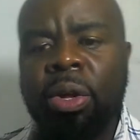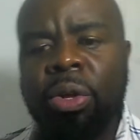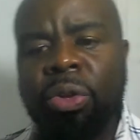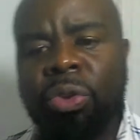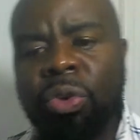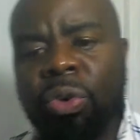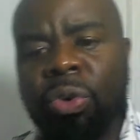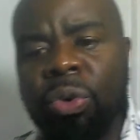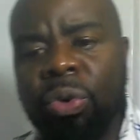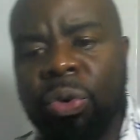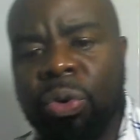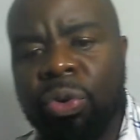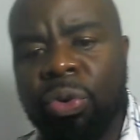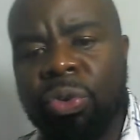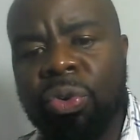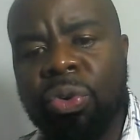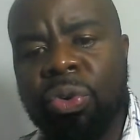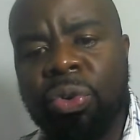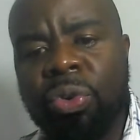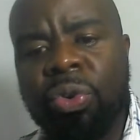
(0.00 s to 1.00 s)
you
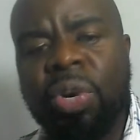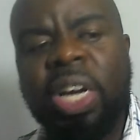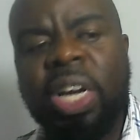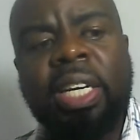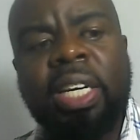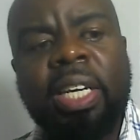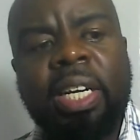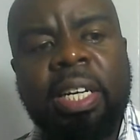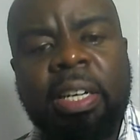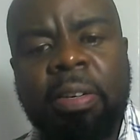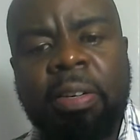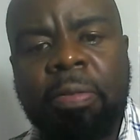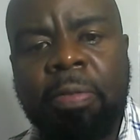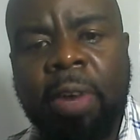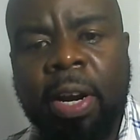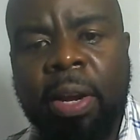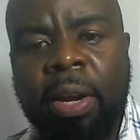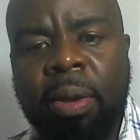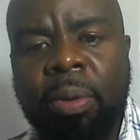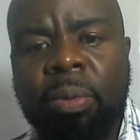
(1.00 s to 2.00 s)

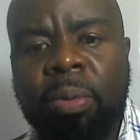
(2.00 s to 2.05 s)
identify.